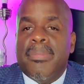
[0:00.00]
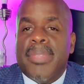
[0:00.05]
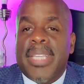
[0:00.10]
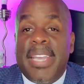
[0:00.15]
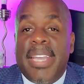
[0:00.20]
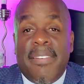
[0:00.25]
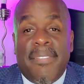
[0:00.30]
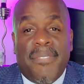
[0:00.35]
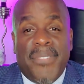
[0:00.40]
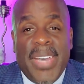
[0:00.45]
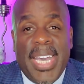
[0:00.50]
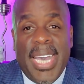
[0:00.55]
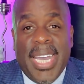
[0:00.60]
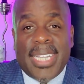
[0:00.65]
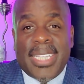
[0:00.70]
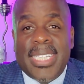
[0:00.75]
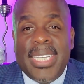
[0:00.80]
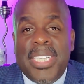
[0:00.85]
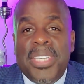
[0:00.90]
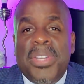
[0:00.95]
In
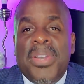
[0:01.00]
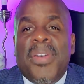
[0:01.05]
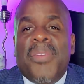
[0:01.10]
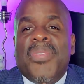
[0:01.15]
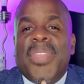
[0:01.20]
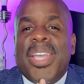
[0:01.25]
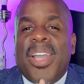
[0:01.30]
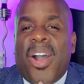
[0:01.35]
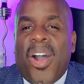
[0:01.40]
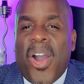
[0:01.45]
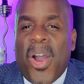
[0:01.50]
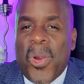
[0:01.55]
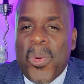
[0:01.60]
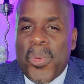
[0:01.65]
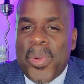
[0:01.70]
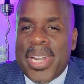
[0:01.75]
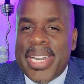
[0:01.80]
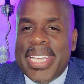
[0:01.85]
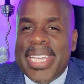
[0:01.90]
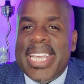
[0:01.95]
fact, they
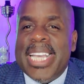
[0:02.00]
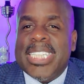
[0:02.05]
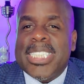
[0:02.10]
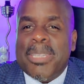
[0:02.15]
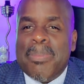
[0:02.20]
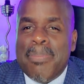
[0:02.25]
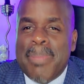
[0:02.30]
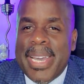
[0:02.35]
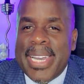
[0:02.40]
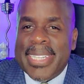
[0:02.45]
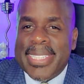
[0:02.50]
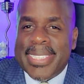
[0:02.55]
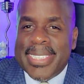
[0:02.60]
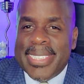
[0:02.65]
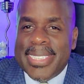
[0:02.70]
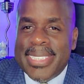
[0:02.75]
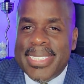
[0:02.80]
already expect it.